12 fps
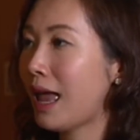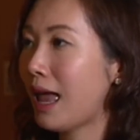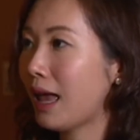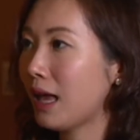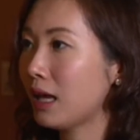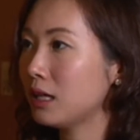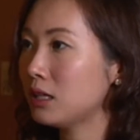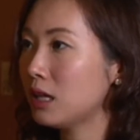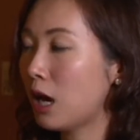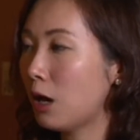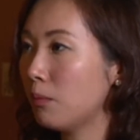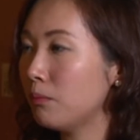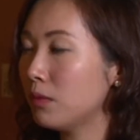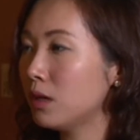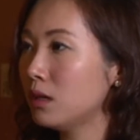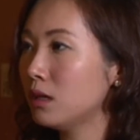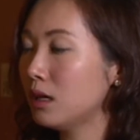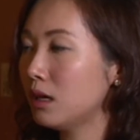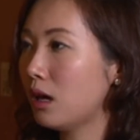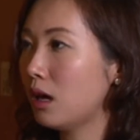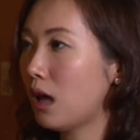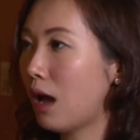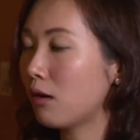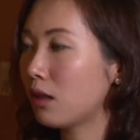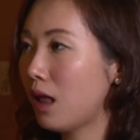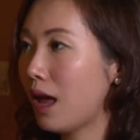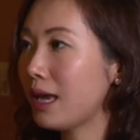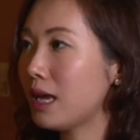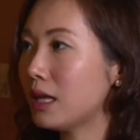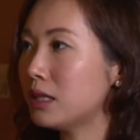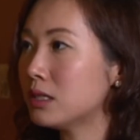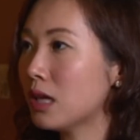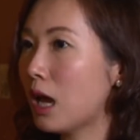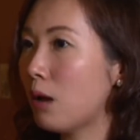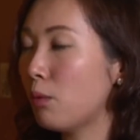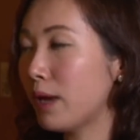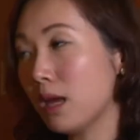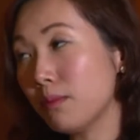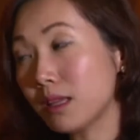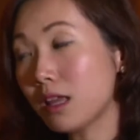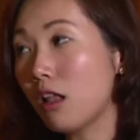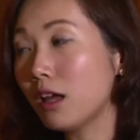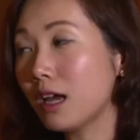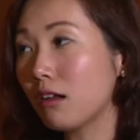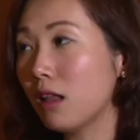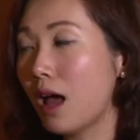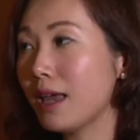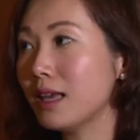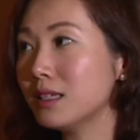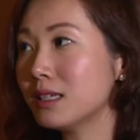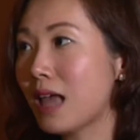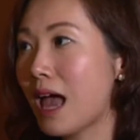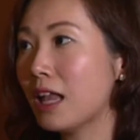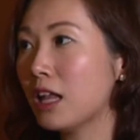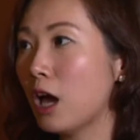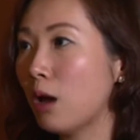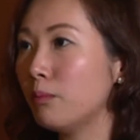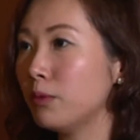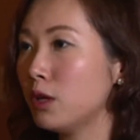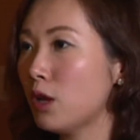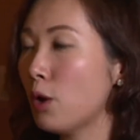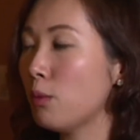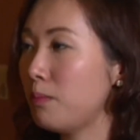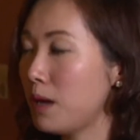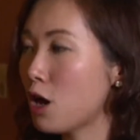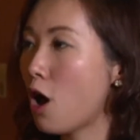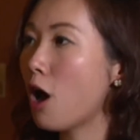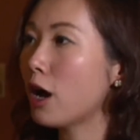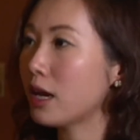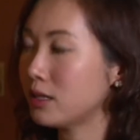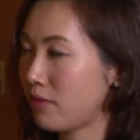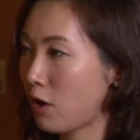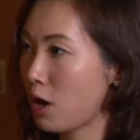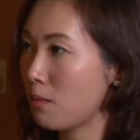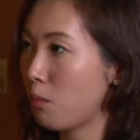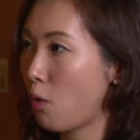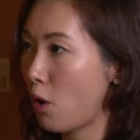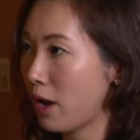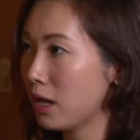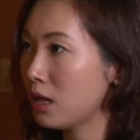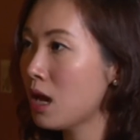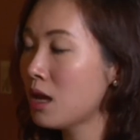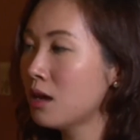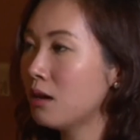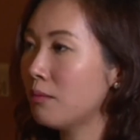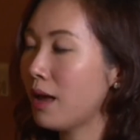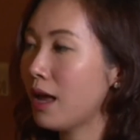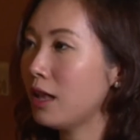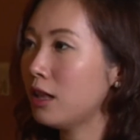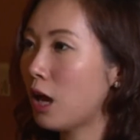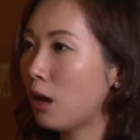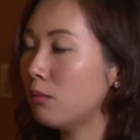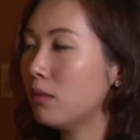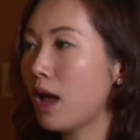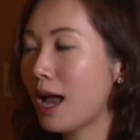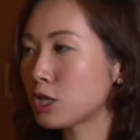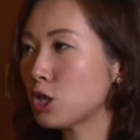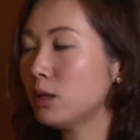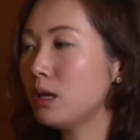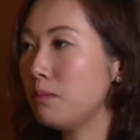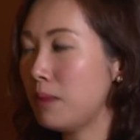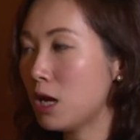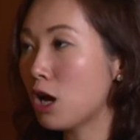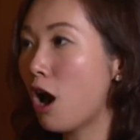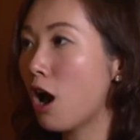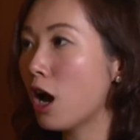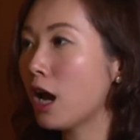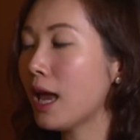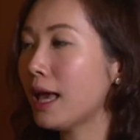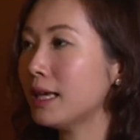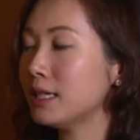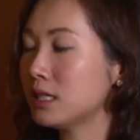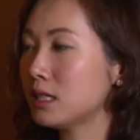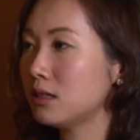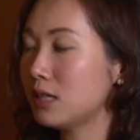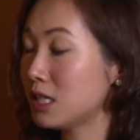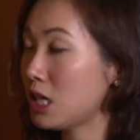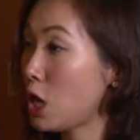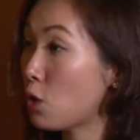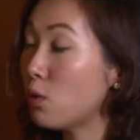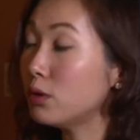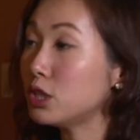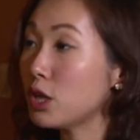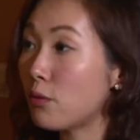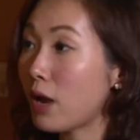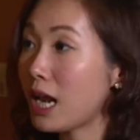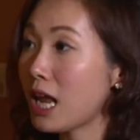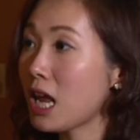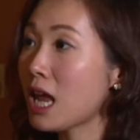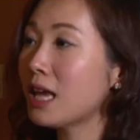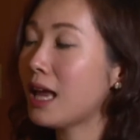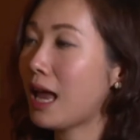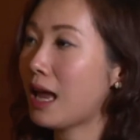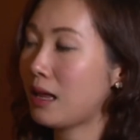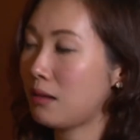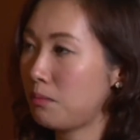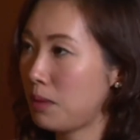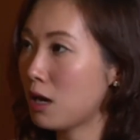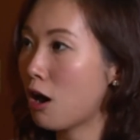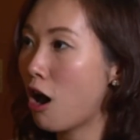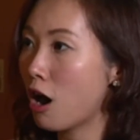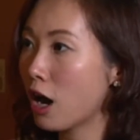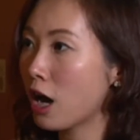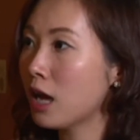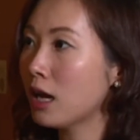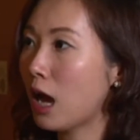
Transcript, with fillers: And our clients, we keep telling our clients that BCAR is very important, but actually BCAR doesn't equal to your rating, and BCAR